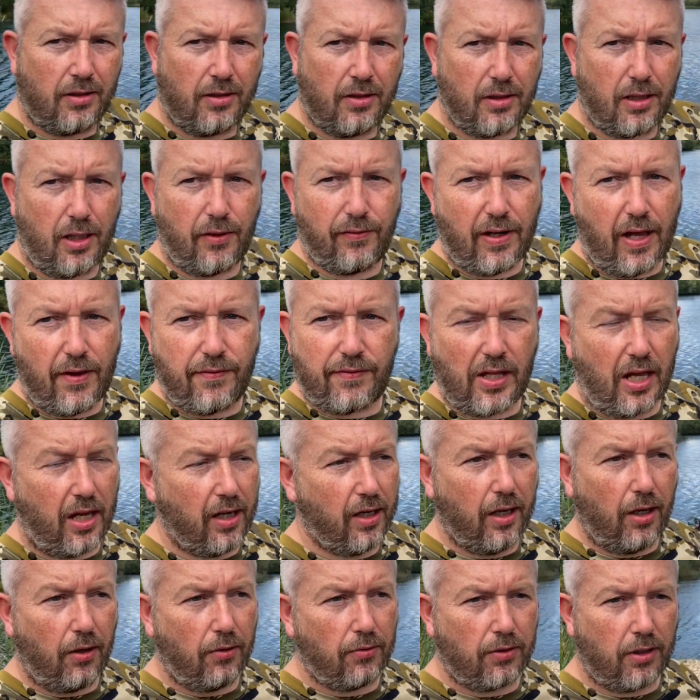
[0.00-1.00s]
I've left that
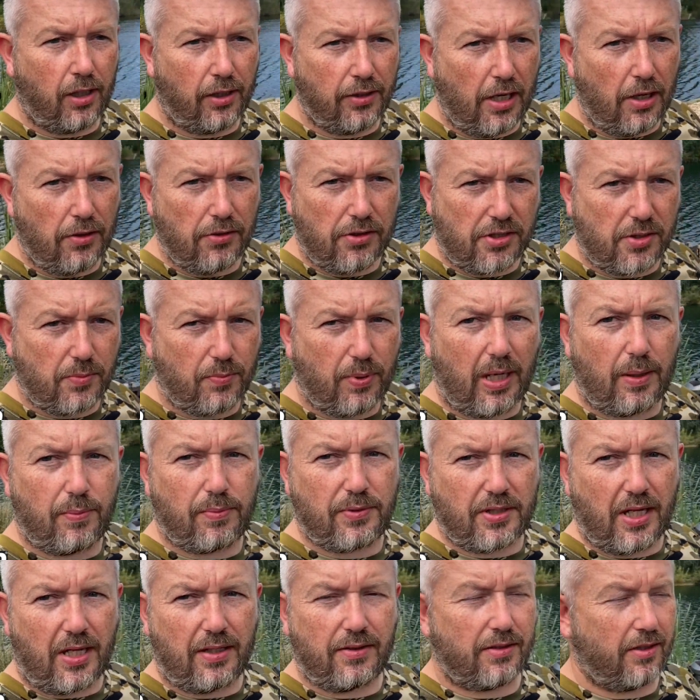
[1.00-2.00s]
alone. I know there's a bait
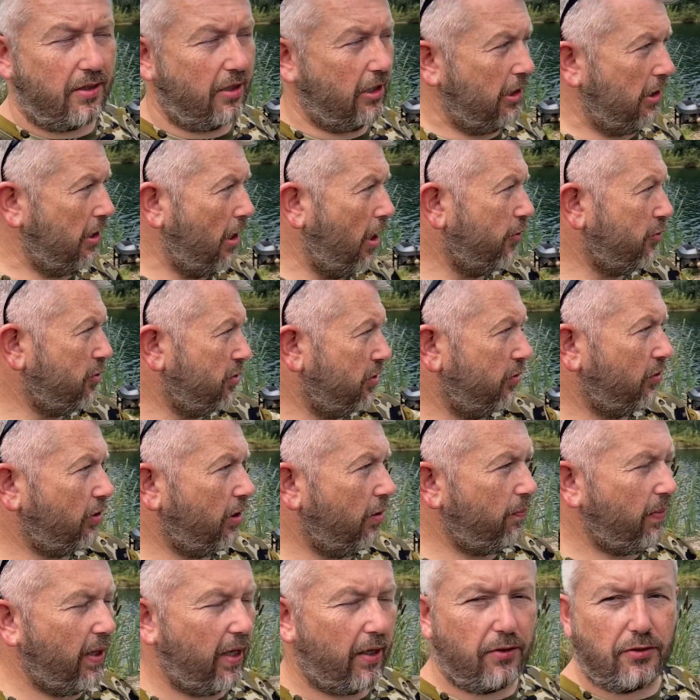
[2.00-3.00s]
presented, and I know I've still
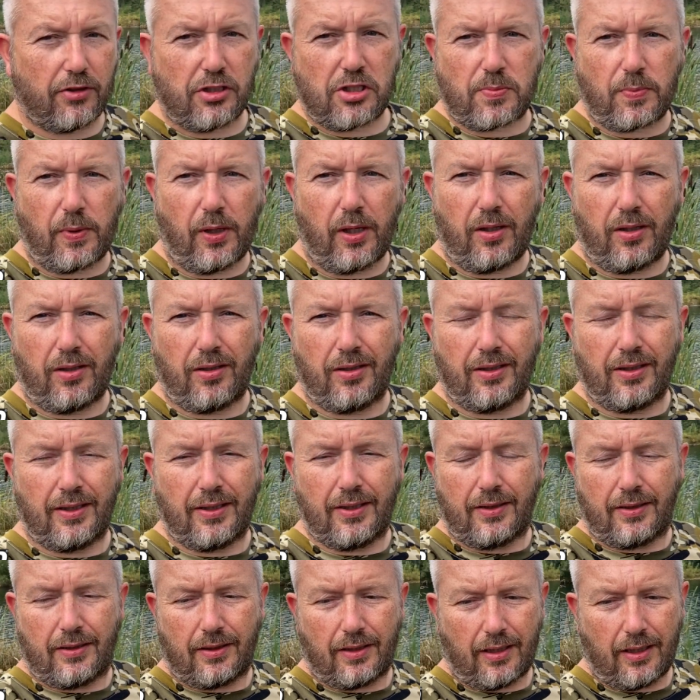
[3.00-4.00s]
got bait on the spot.
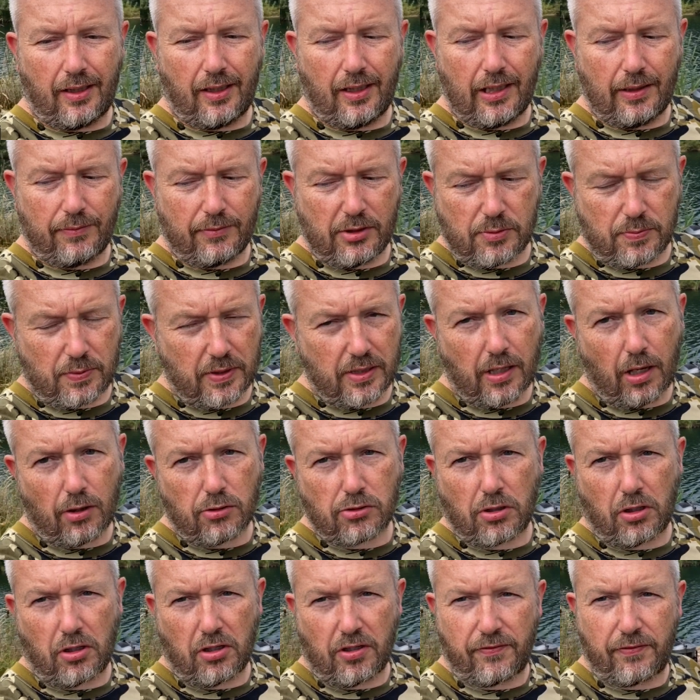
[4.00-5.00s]
There's been no
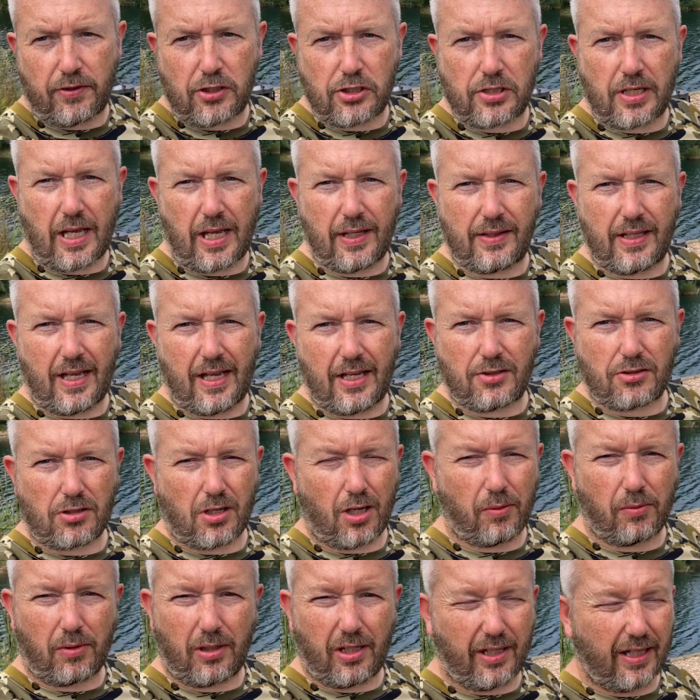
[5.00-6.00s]
sign of fish down there, so
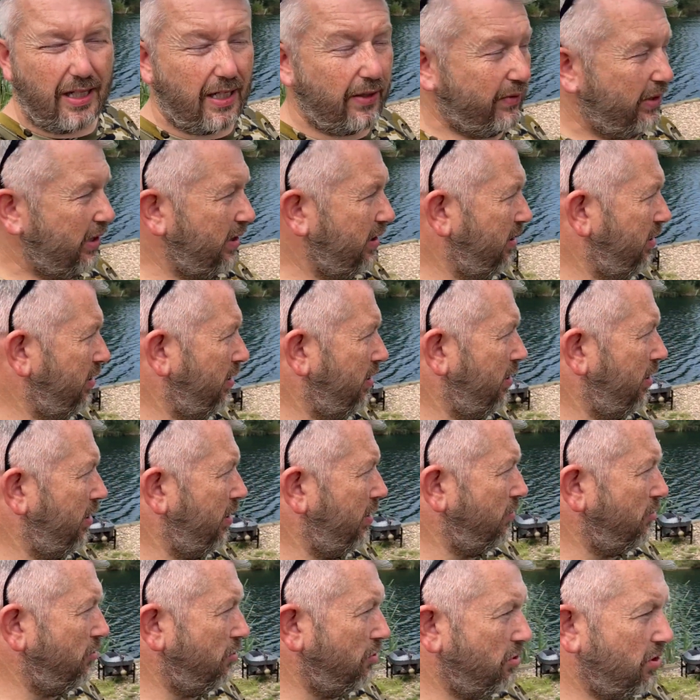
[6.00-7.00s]
I'm going to leave it
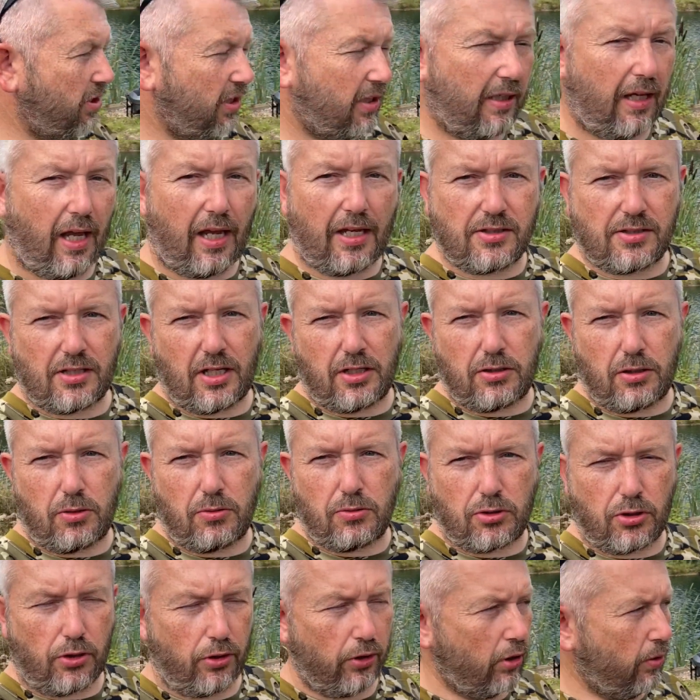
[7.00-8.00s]
just in case they do
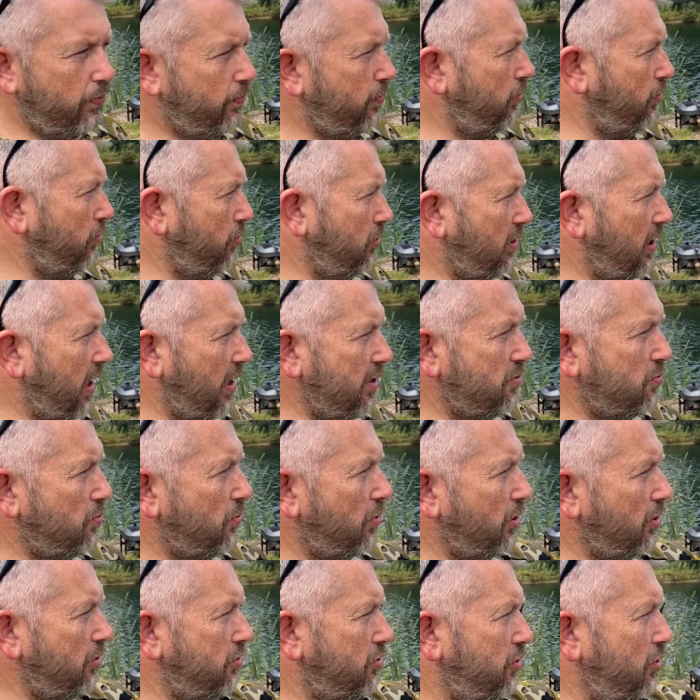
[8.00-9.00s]
turn up, or in case
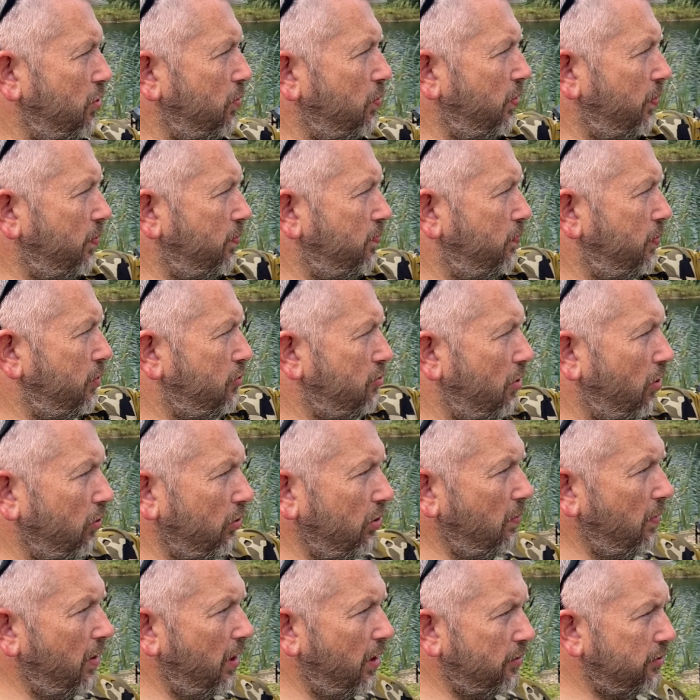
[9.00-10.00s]
1 or 2 patrol the
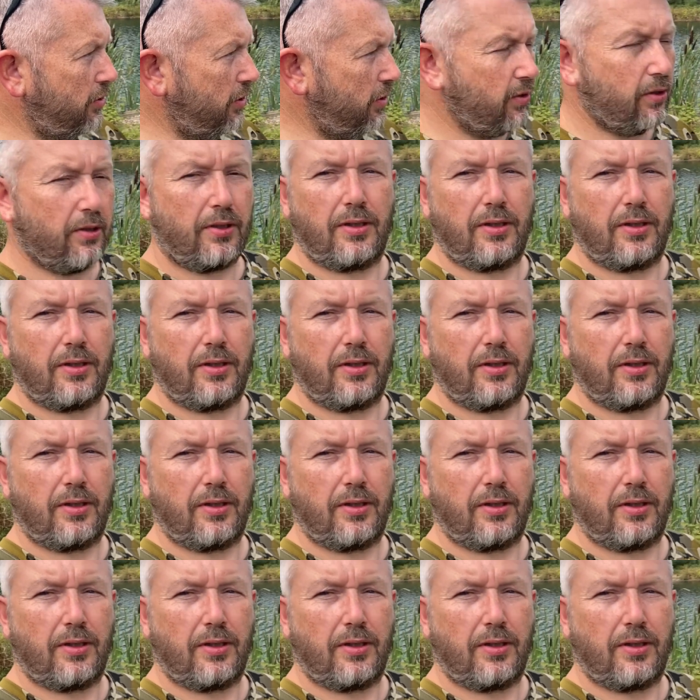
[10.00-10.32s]
margin.